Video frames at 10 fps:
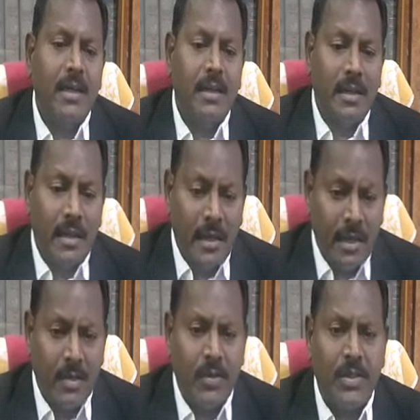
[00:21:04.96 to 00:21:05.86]
on
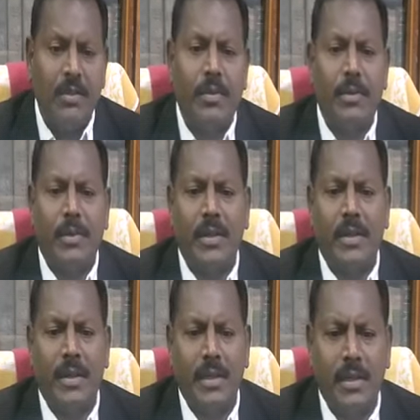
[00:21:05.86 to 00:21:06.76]
inadequacy of
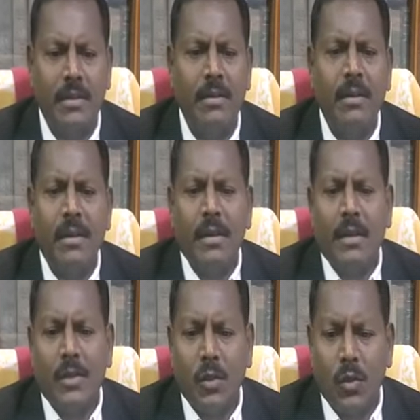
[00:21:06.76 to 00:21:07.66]
representation
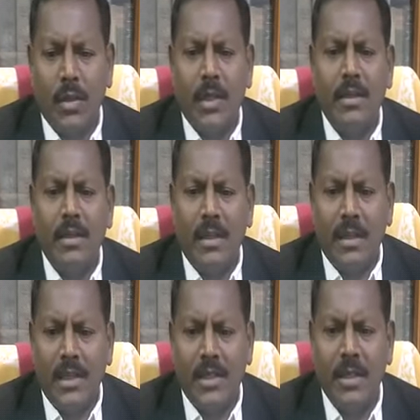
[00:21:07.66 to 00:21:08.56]
so that the
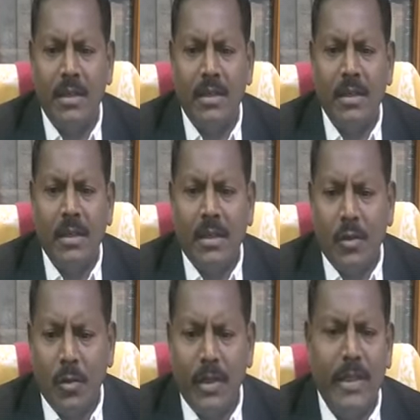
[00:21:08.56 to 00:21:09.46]
decision
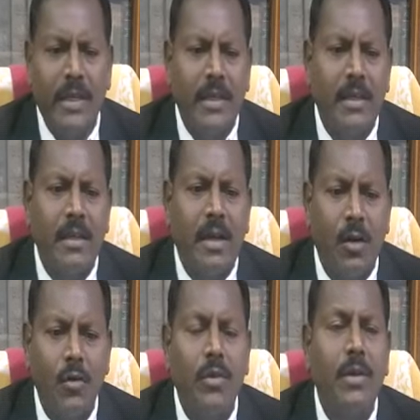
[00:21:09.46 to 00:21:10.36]
to be taken
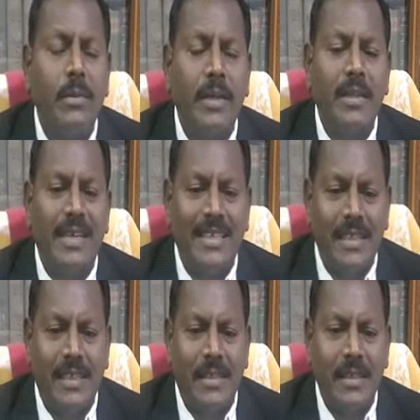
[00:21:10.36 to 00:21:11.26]
how to remedy the
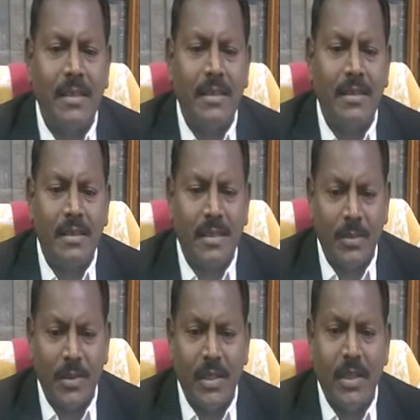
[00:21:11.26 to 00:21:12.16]
existing
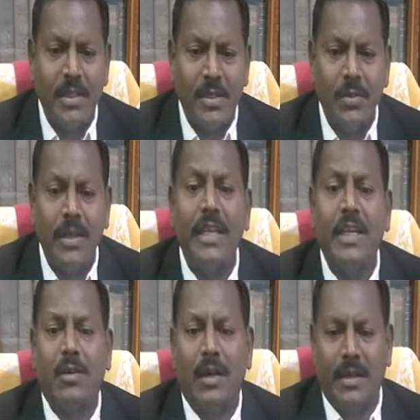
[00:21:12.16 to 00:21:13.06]
substantive
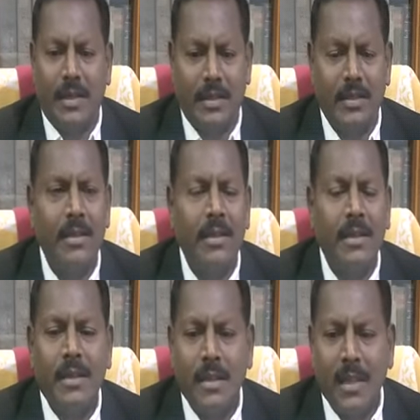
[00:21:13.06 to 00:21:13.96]
inequalities.
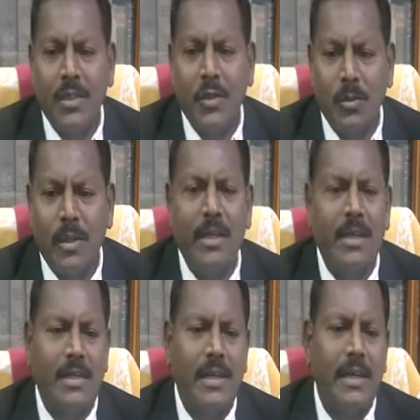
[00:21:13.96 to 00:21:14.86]
Thus, to my
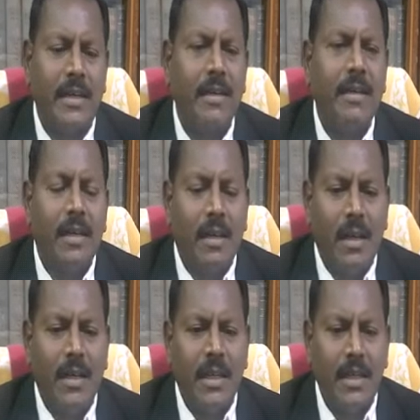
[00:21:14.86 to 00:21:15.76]
understanding,
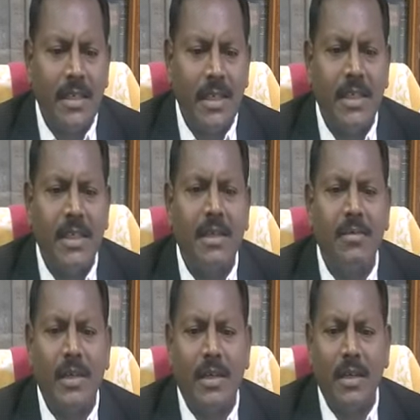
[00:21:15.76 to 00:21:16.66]
Article 16
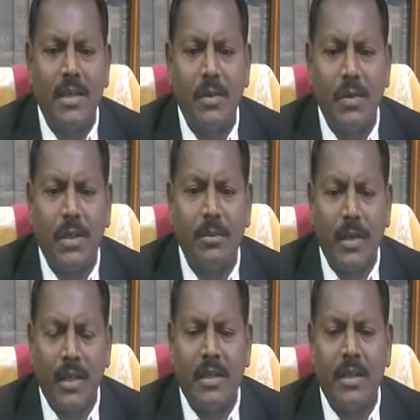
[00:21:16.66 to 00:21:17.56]
of the Constitution
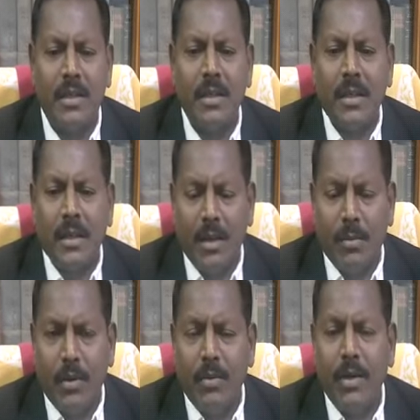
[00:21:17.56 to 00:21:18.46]
places a
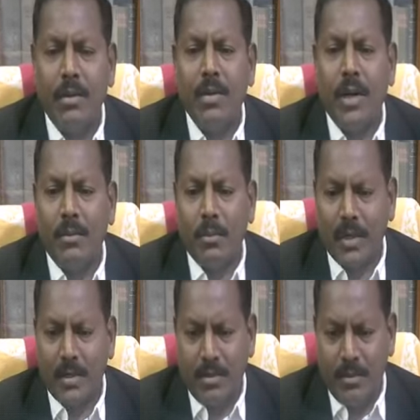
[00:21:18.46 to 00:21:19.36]
power and
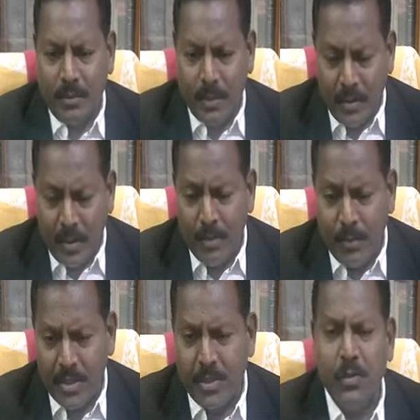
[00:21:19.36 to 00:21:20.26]
plus power
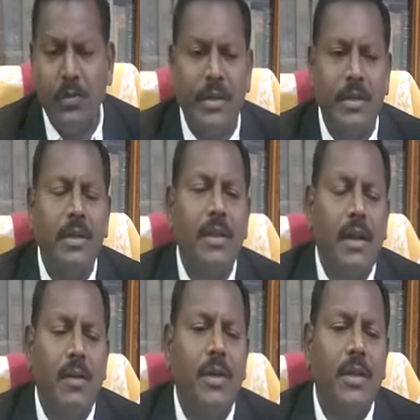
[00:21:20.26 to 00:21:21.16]
plus duty
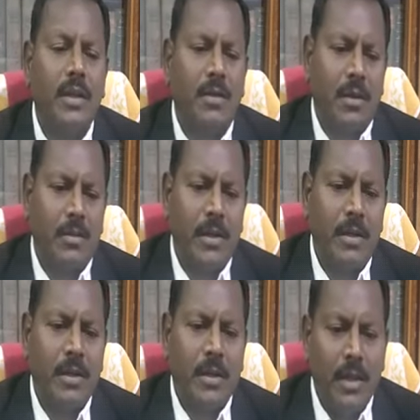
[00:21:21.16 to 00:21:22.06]
upon the government.
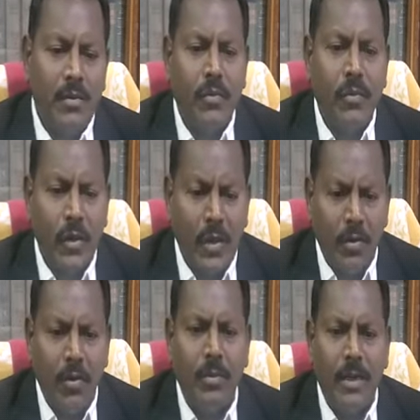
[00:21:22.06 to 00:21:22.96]
If we
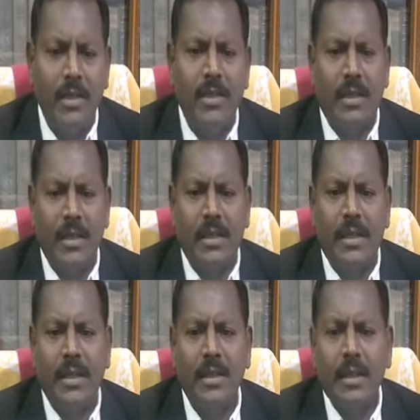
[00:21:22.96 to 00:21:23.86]
go by this
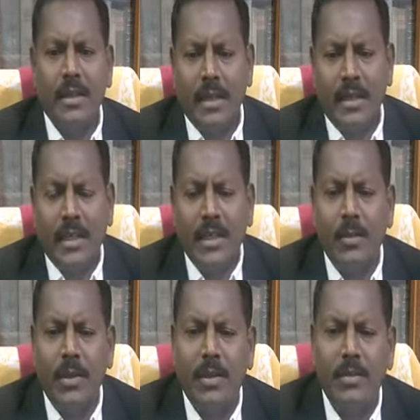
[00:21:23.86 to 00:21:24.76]
reasoning, the
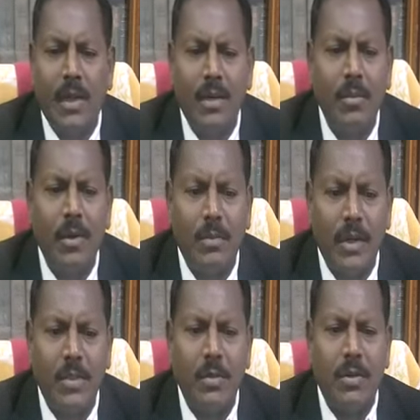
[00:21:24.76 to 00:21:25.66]
judgment of the Honorable
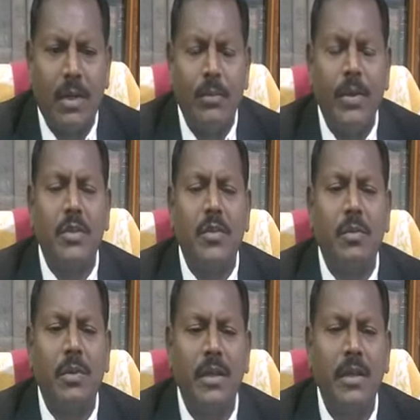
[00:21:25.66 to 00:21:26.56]
Apex Court appears to
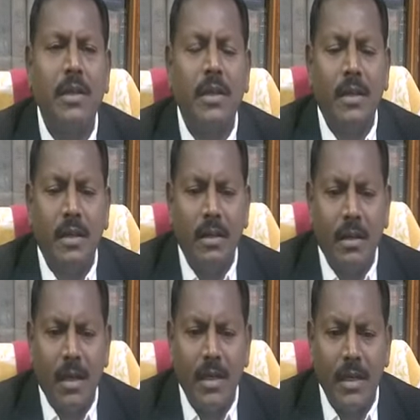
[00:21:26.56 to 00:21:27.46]
be
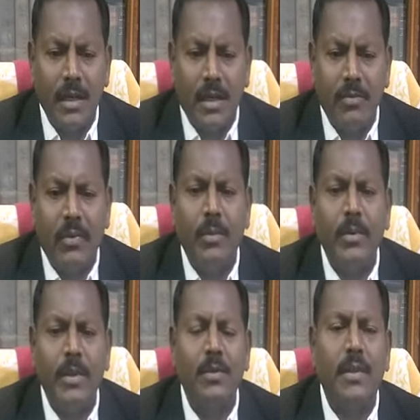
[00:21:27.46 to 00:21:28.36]
not in
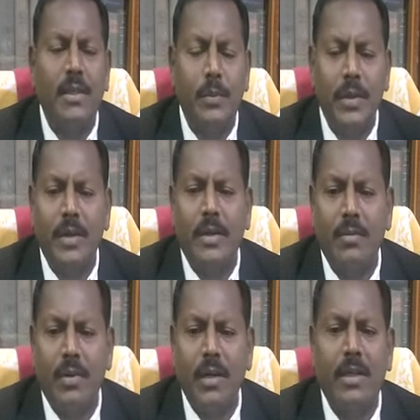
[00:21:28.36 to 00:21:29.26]
conformity with the spirit
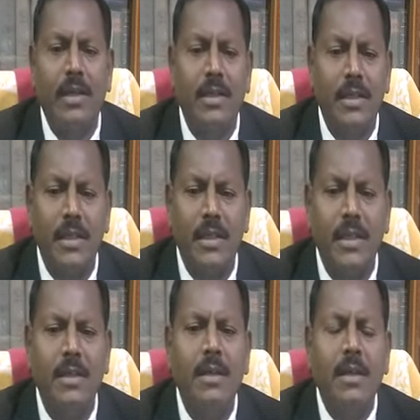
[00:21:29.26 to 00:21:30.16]
of Article
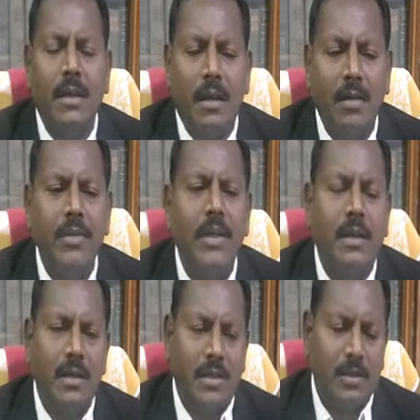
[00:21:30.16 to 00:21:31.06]
16 of the
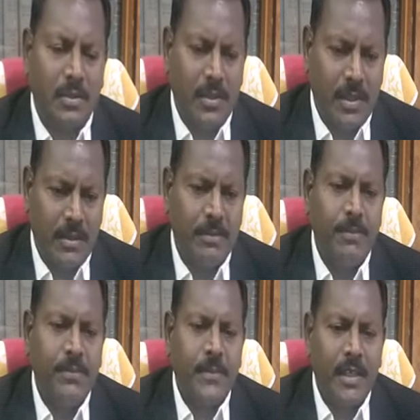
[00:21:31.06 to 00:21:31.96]
Constitution.
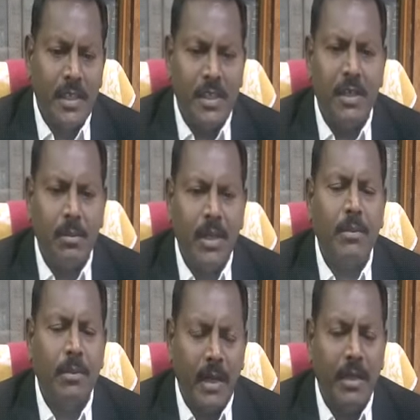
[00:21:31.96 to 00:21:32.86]
It is in my,
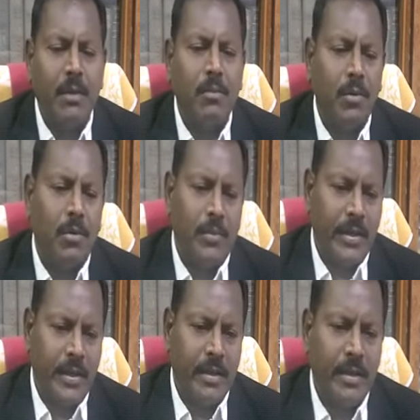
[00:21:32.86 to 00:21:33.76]
my humble
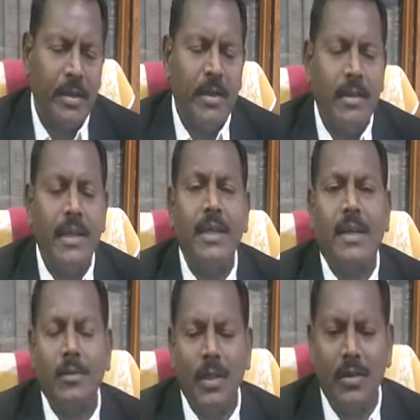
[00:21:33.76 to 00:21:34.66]
opinion. Then
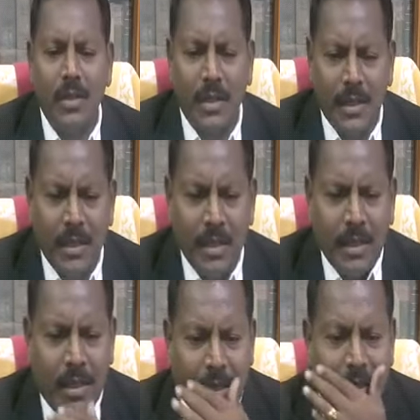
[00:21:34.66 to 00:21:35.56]
coming to the
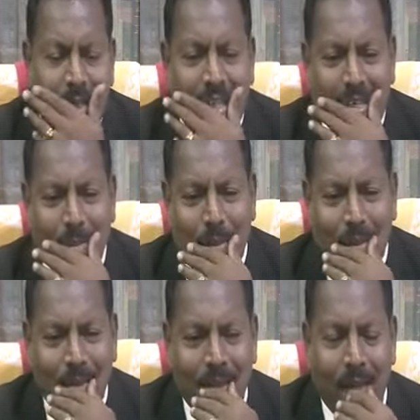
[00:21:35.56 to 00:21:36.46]
another
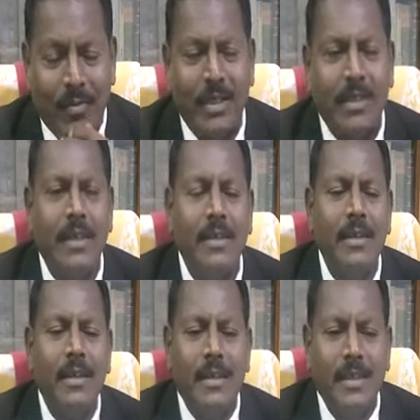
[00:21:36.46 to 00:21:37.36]
judgment
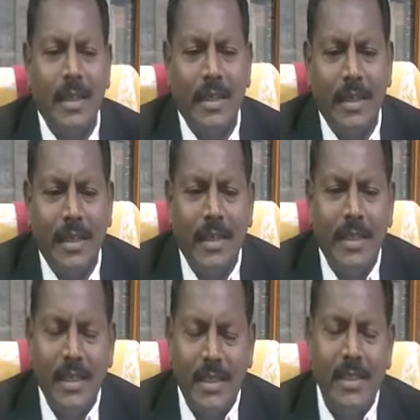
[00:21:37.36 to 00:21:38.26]
affecting the
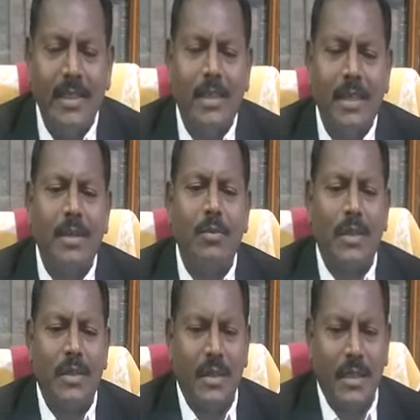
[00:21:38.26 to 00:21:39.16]
ST's 100%
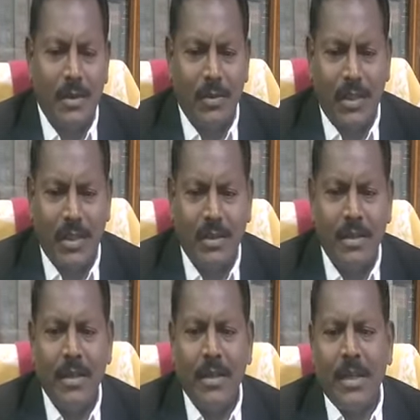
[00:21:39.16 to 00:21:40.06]
reservation
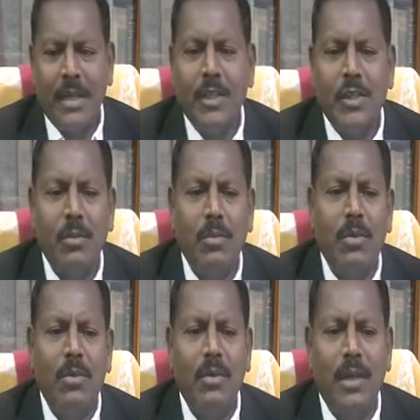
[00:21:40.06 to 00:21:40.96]
in
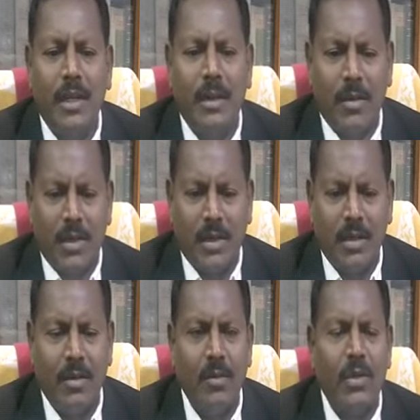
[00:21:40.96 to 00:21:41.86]
Chebrolu Leela
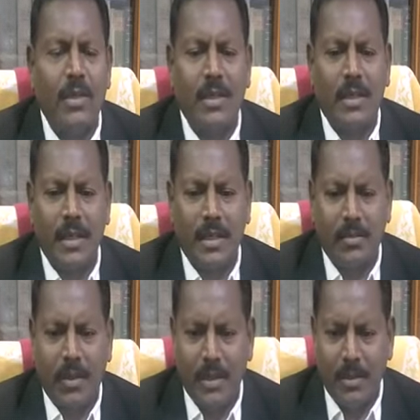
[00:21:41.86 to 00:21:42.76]
Prasadarao versus State of
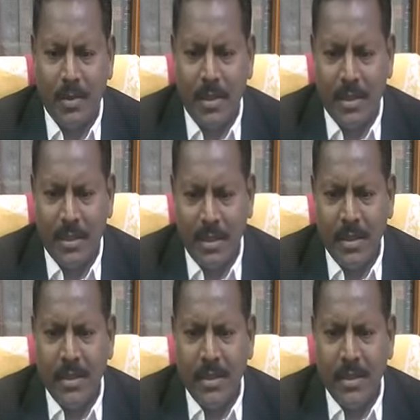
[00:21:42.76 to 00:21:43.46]
Andhra Pradesh